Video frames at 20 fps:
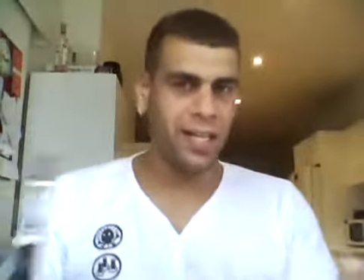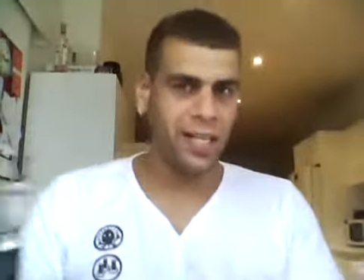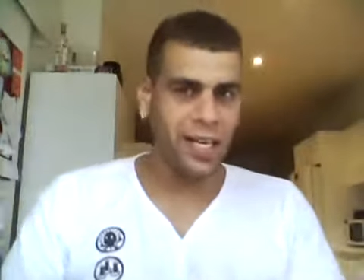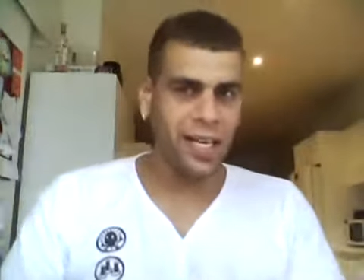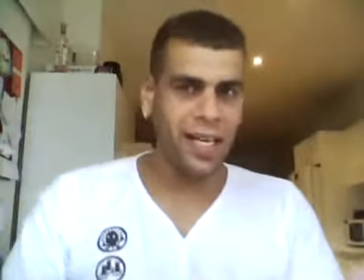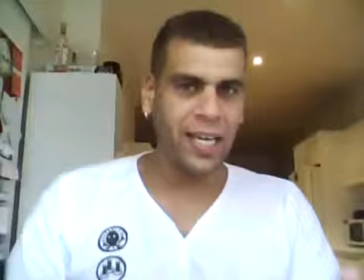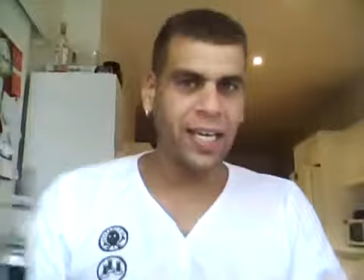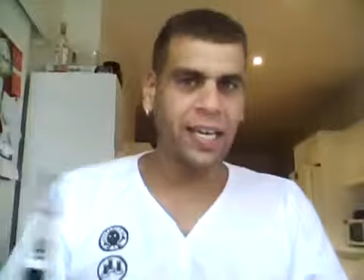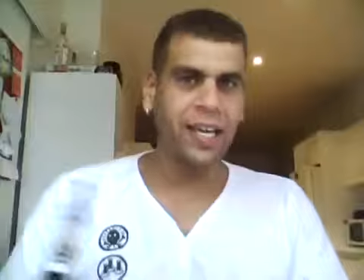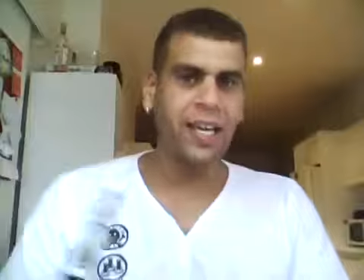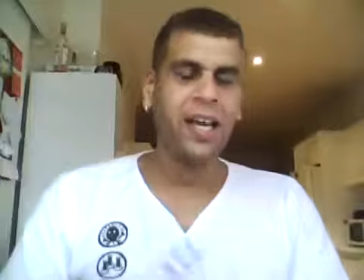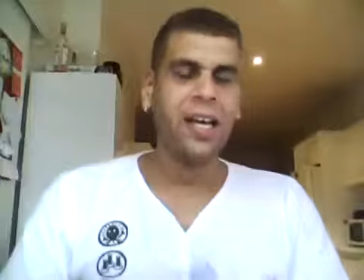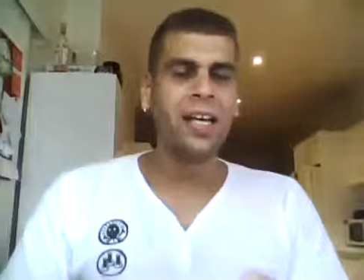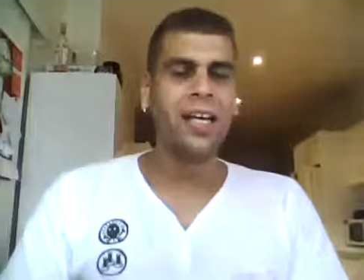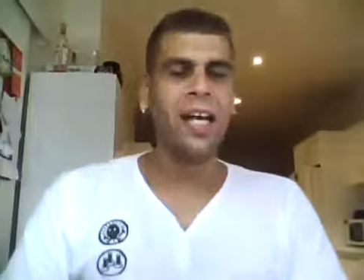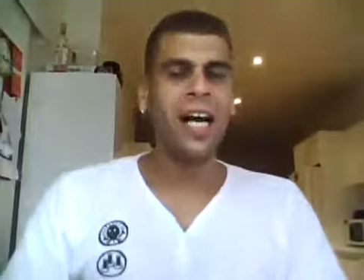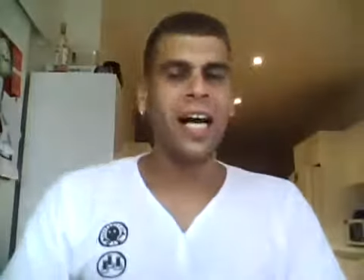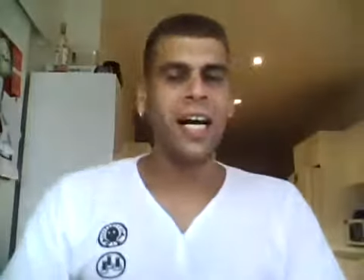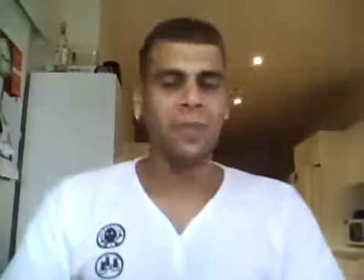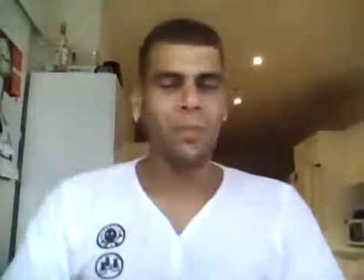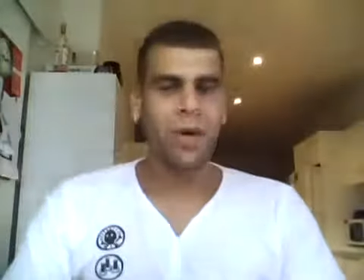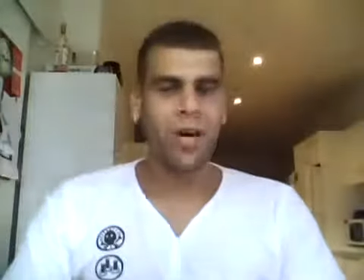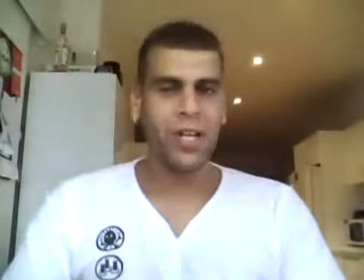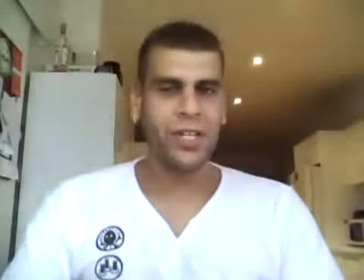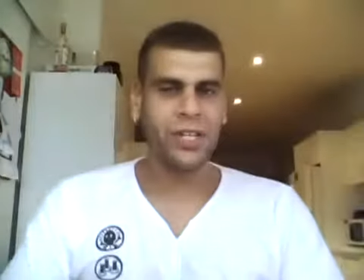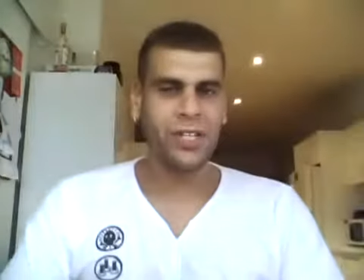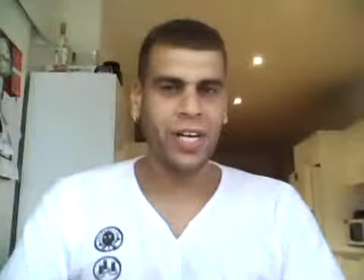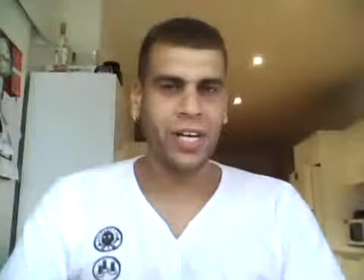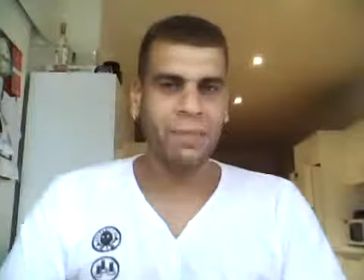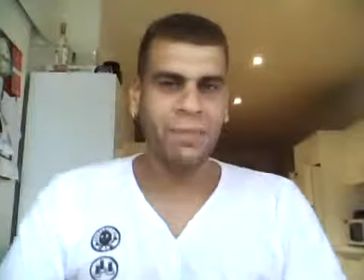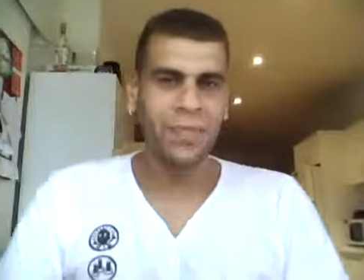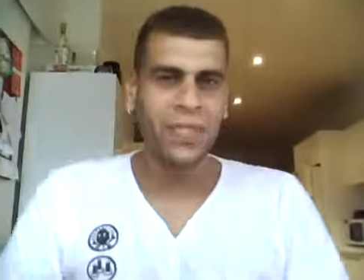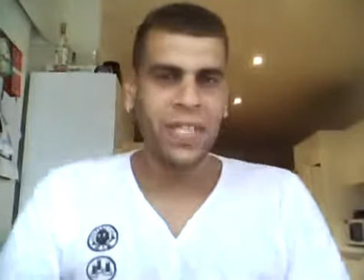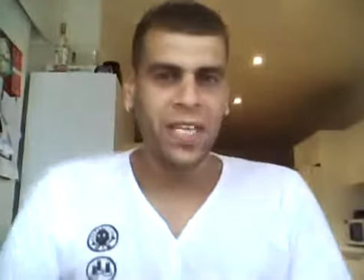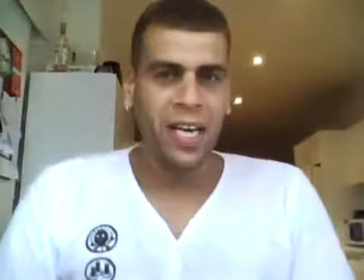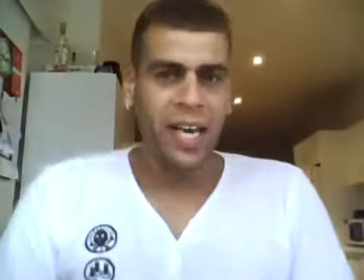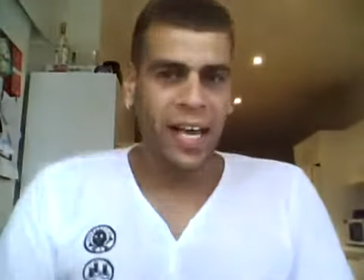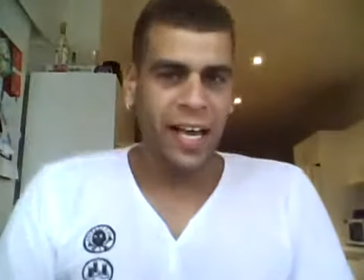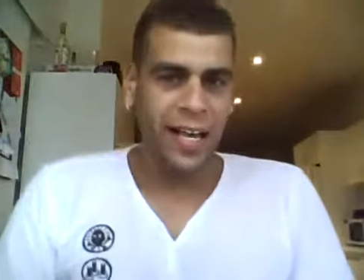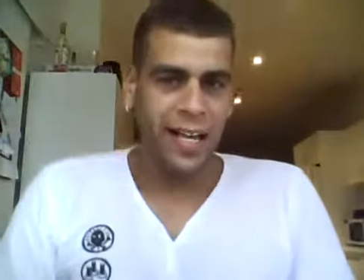clear cartomizer.
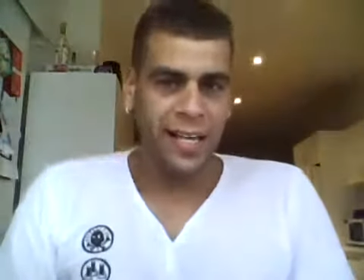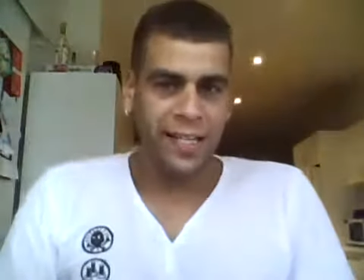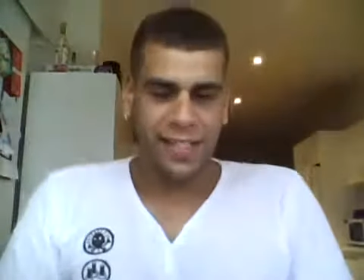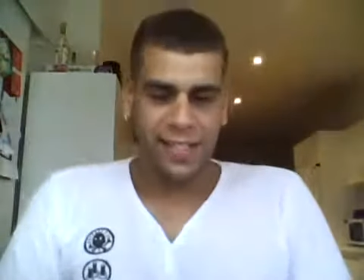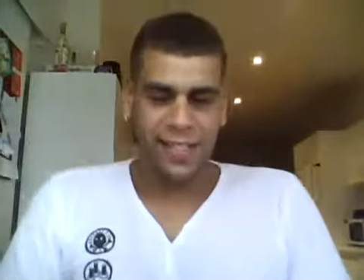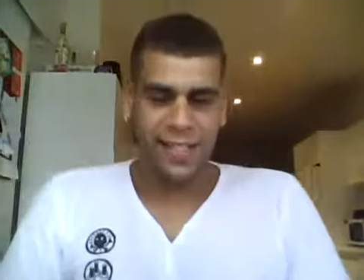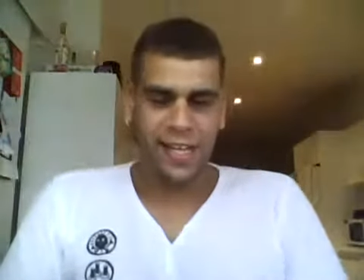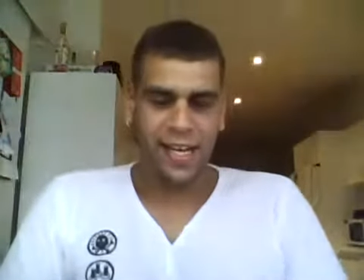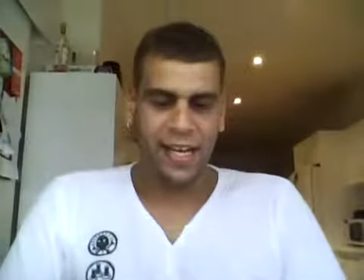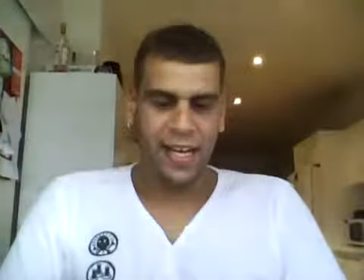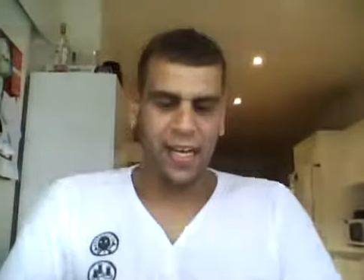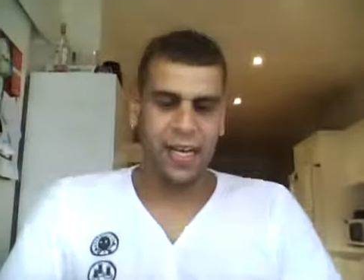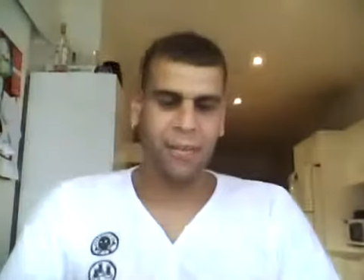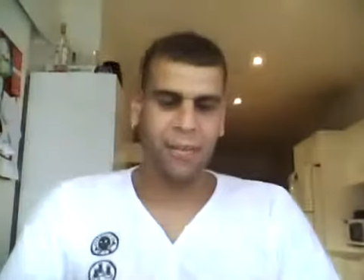And